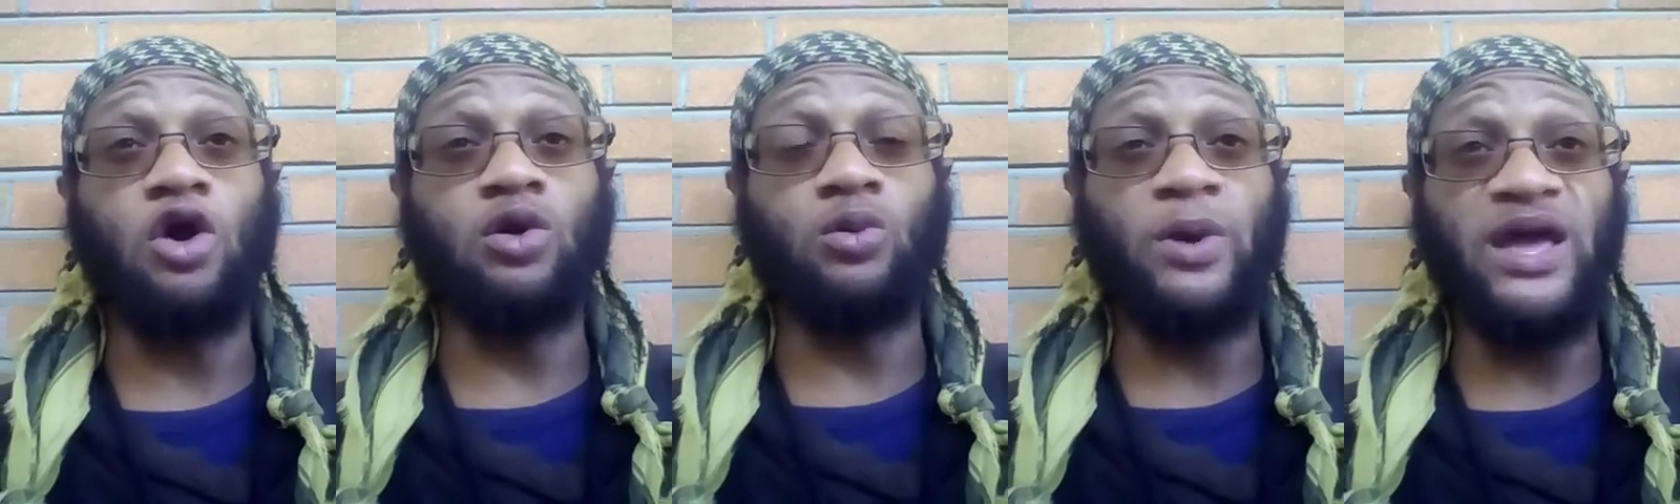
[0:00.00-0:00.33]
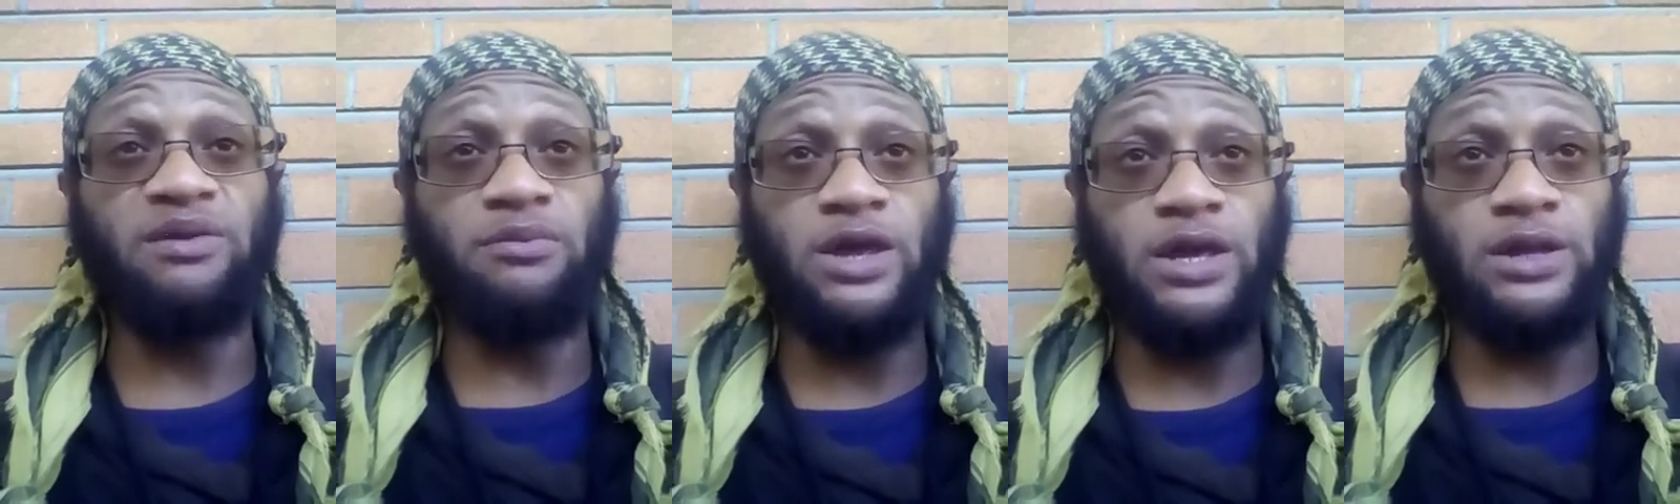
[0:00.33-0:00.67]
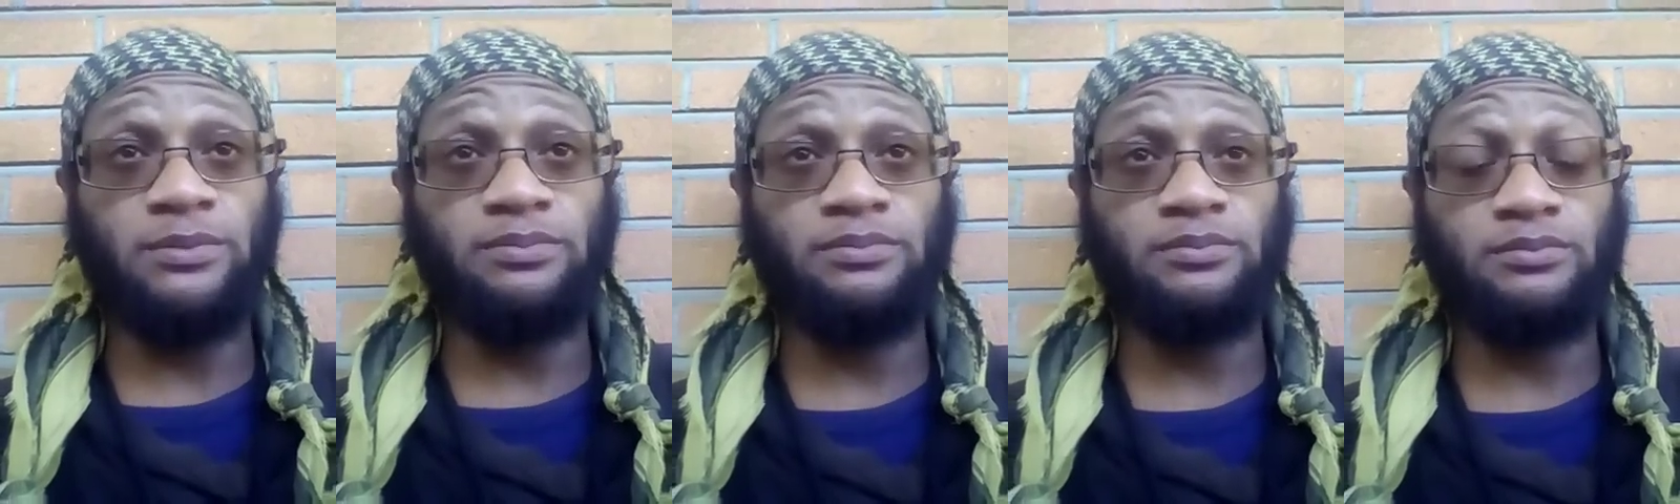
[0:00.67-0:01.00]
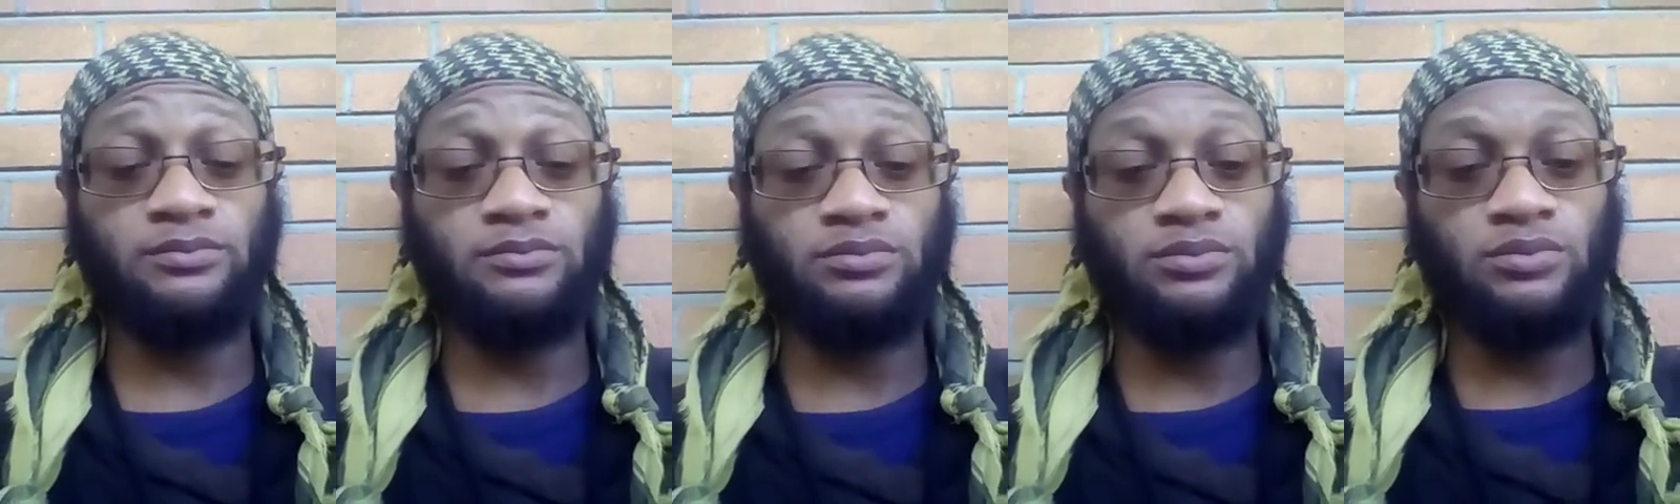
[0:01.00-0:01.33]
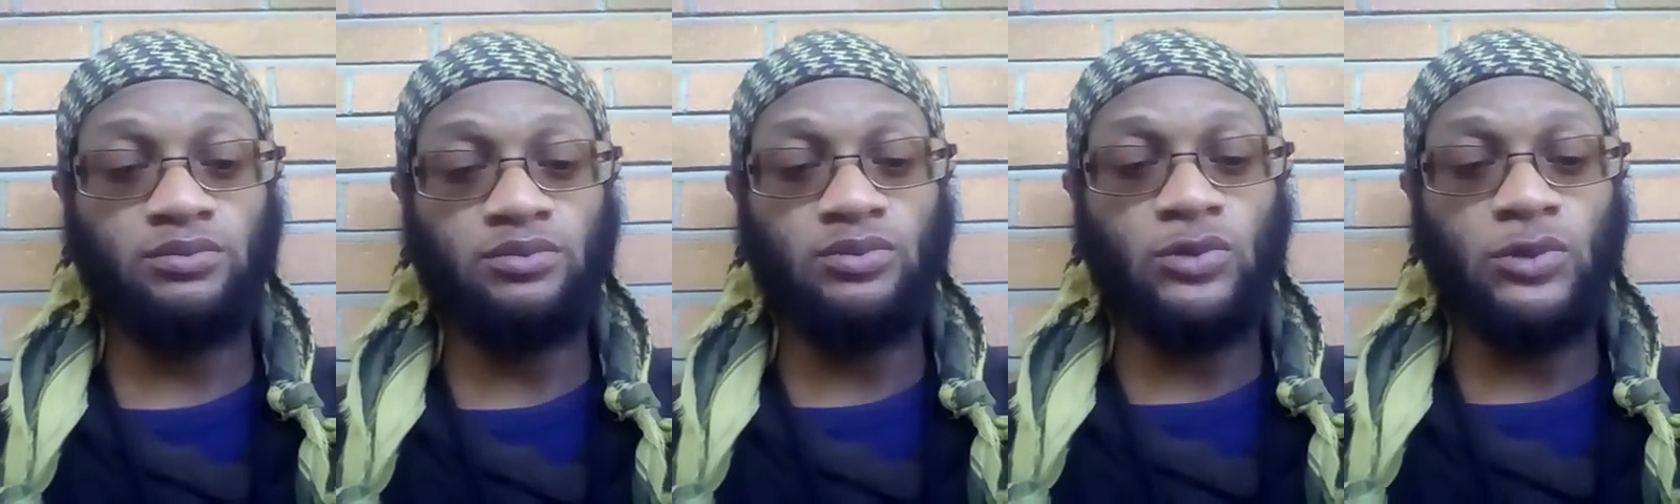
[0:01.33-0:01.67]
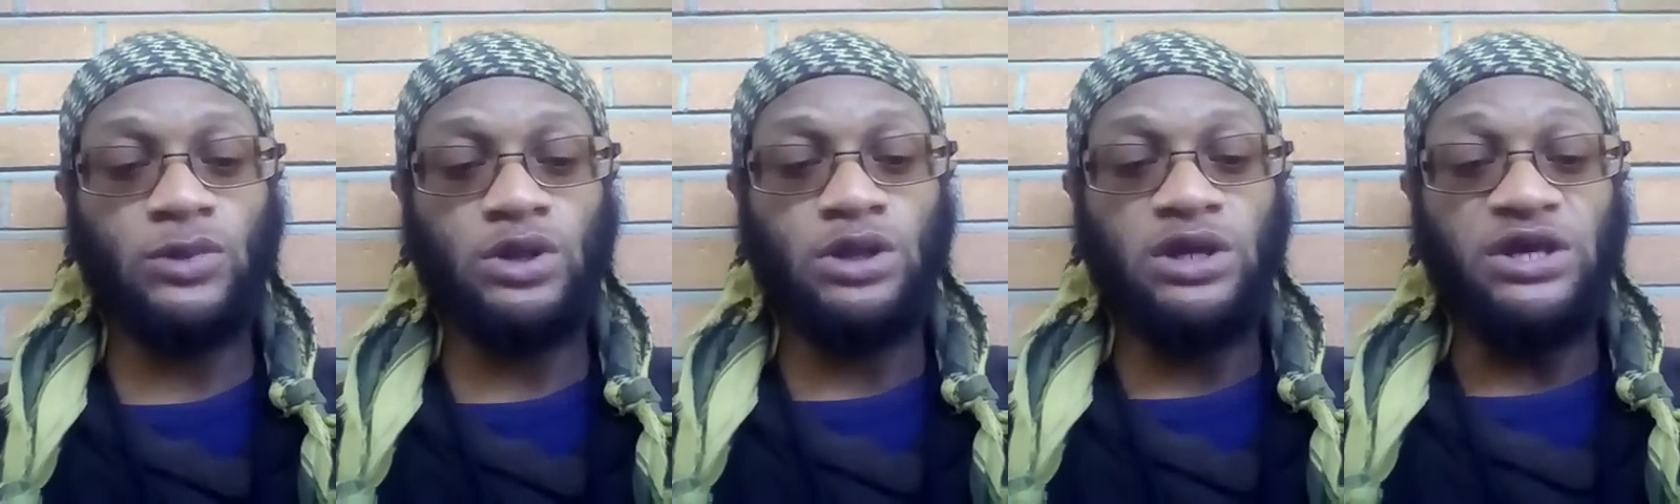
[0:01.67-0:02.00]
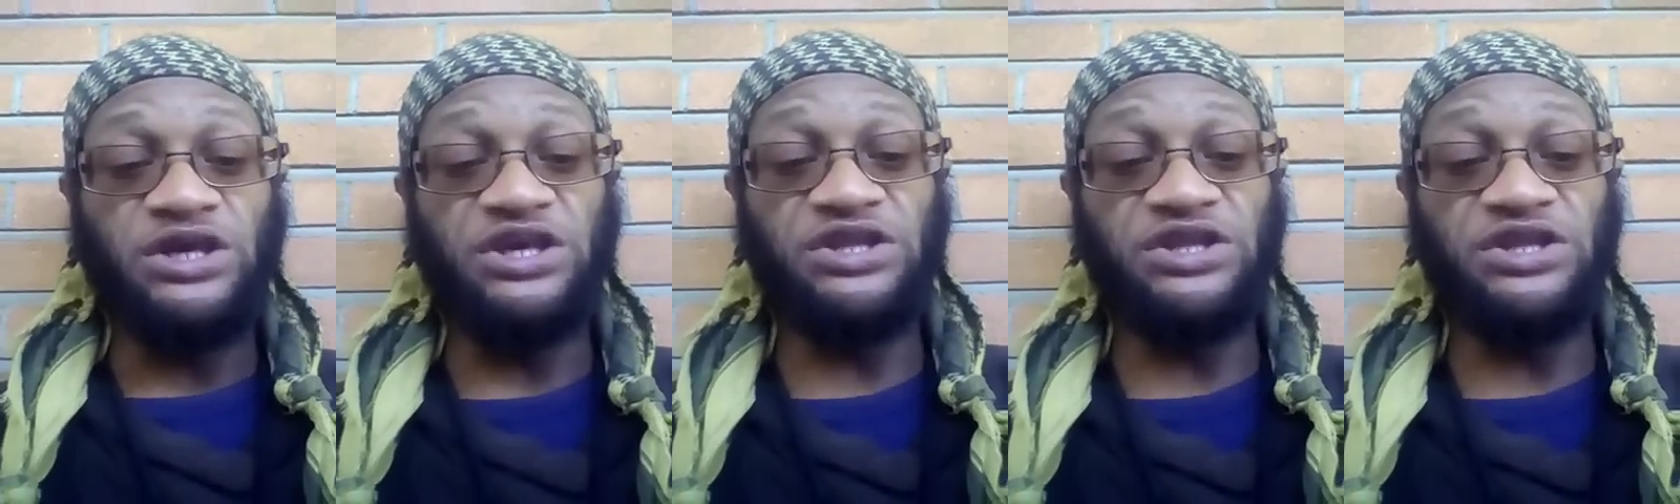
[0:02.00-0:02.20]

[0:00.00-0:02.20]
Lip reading: white man. He